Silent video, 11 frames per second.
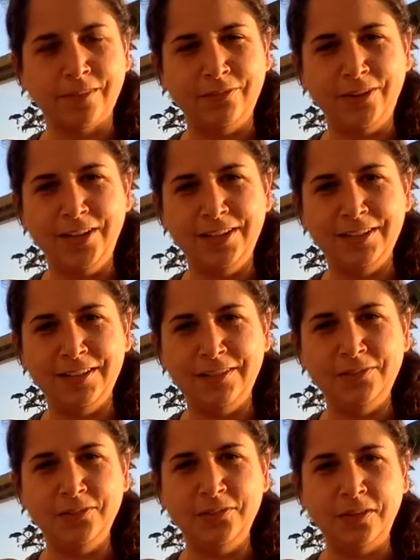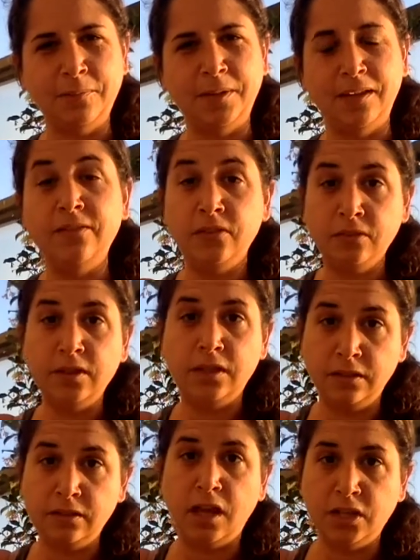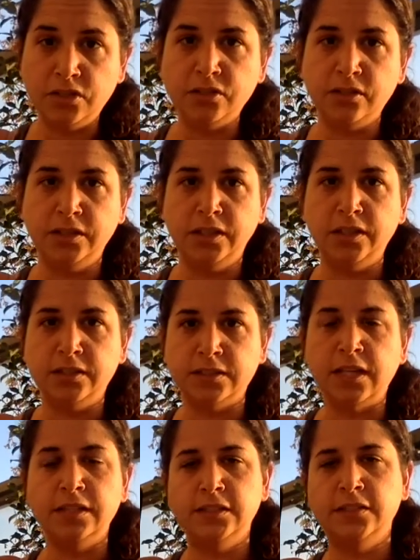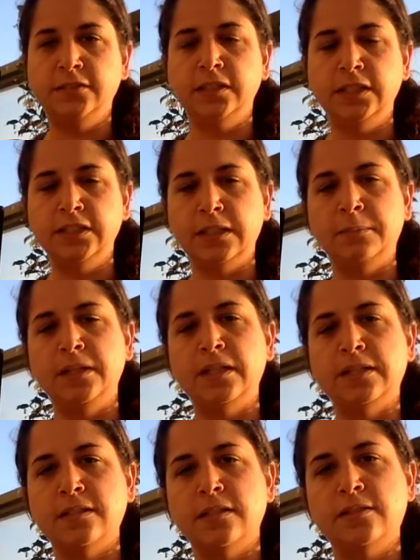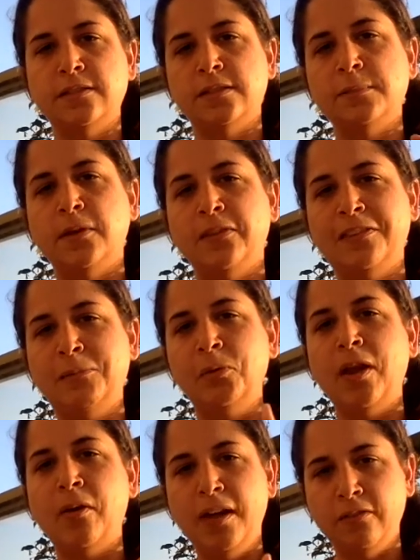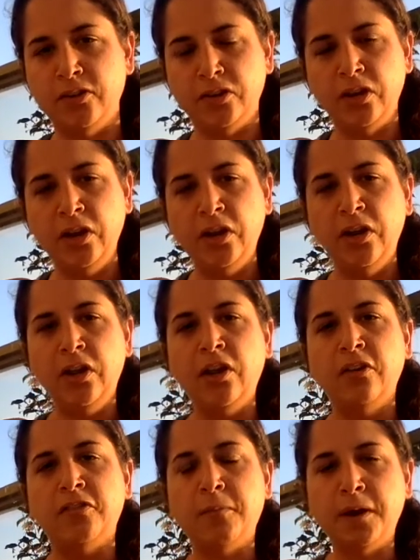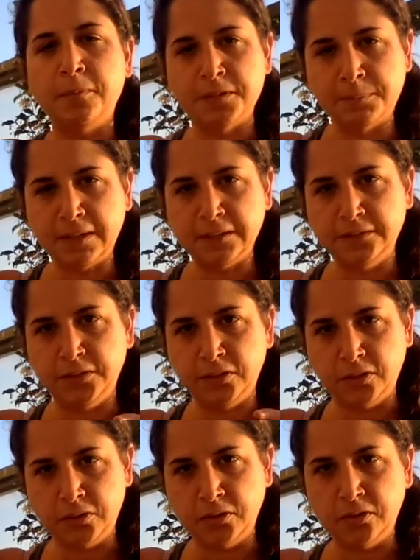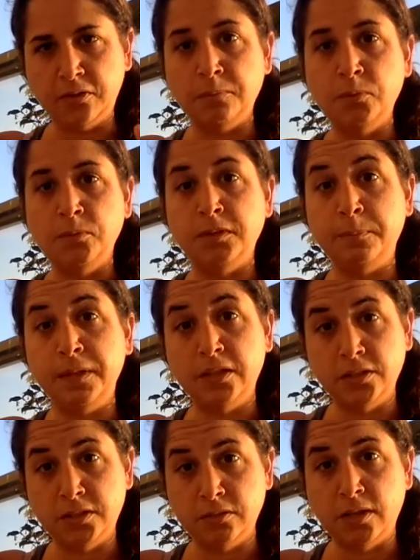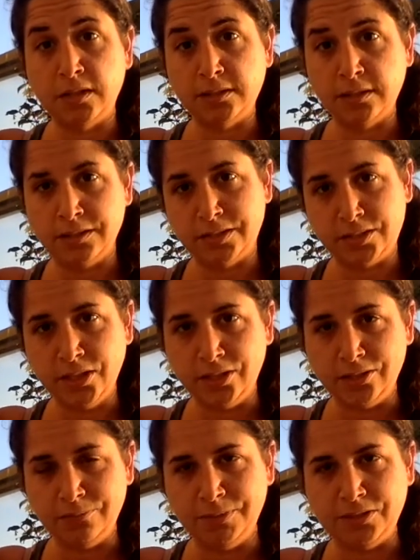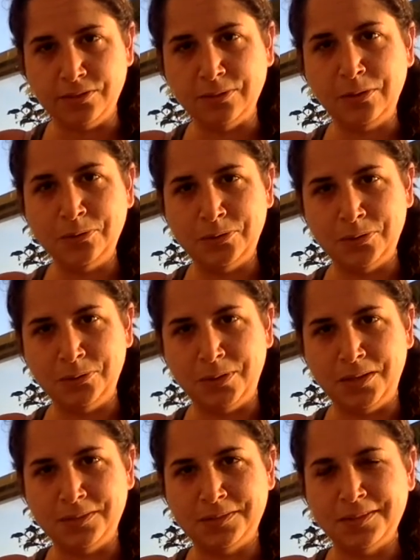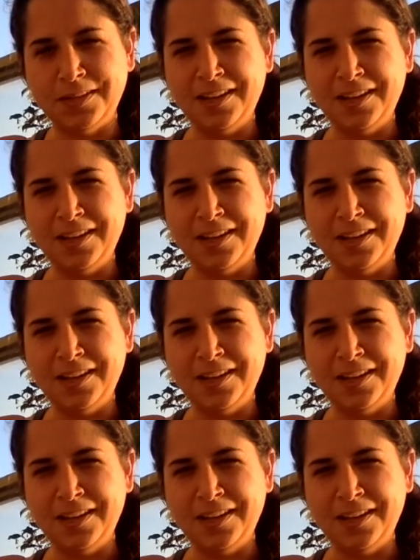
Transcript: Right? If you like logically and scientifically examine it, the sun isn't smaller than the moon. However, from our perspective here on Earth, the moon is bigger to us than the sun. It's closer to us.